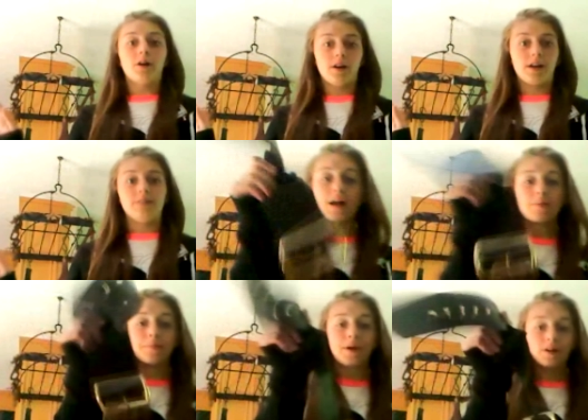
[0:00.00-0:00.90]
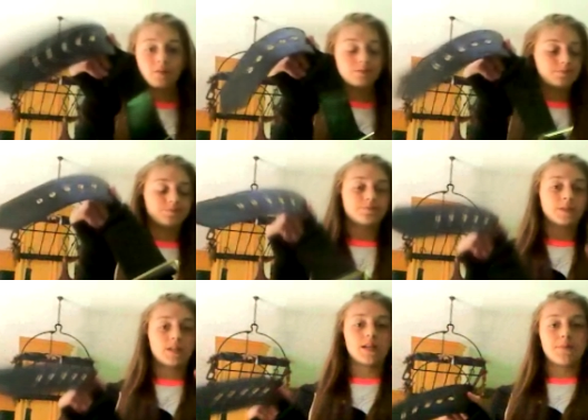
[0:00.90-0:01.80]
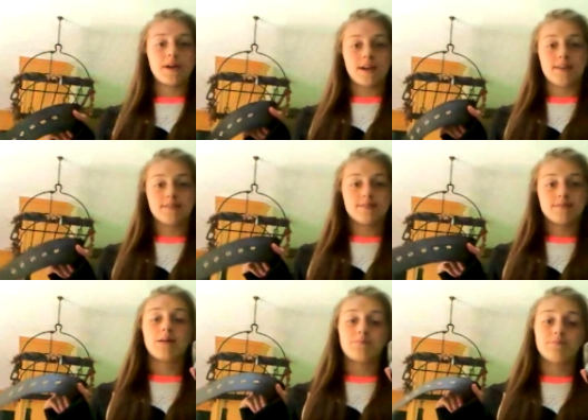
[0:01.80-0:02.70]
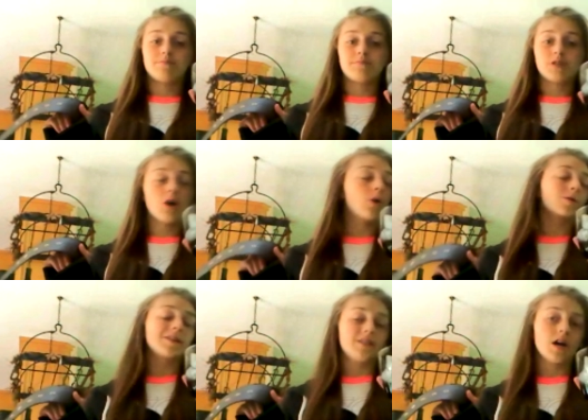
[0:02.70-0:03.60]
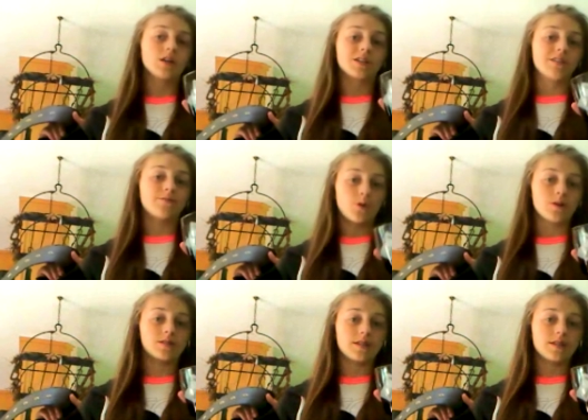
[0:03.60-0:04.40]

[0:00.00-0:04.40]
Alright, I got my belt, and I got my nuts. And I'm totally not looking forward to